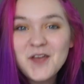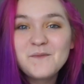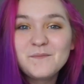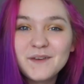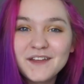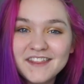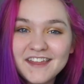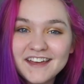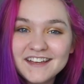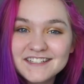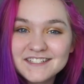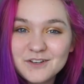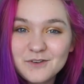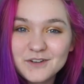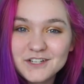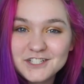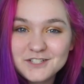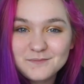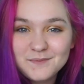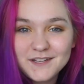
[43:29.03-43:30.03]
But that is
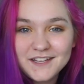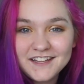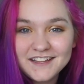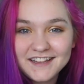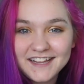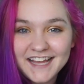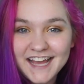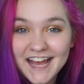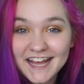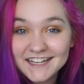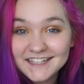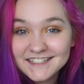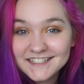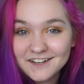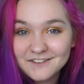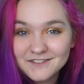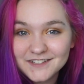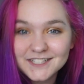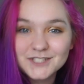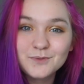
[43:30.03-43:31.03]
going to be the end
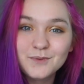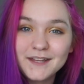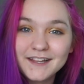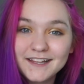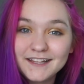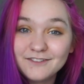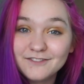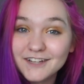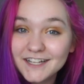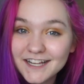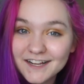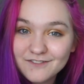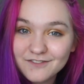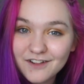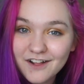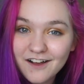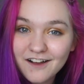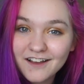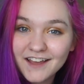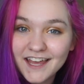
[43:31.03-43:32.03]
of this weekly reading
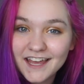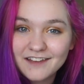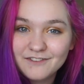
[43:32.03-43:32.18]
vlog.